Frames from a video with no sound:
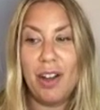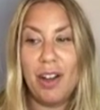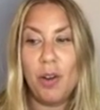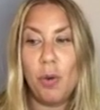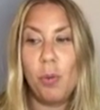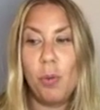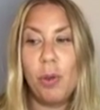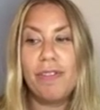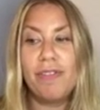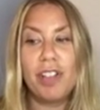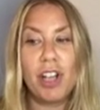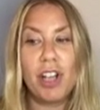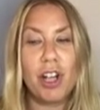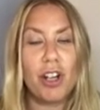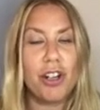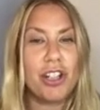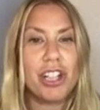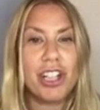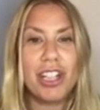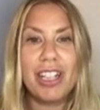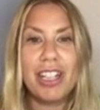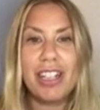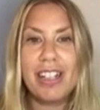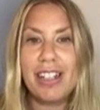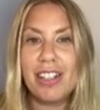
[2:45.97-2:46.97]
We've
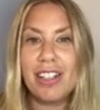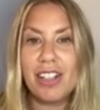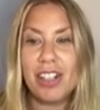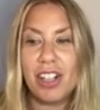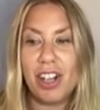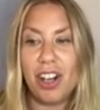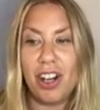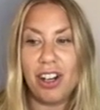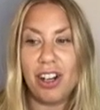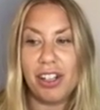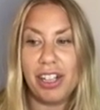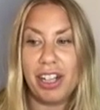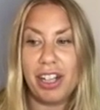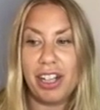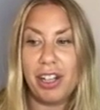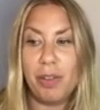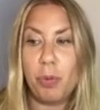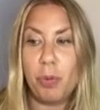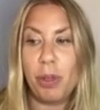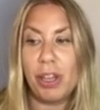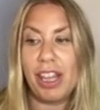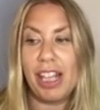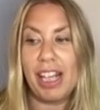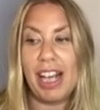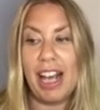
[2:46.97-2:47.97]
largely discarded
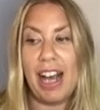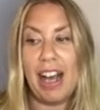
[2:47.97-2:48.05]
with the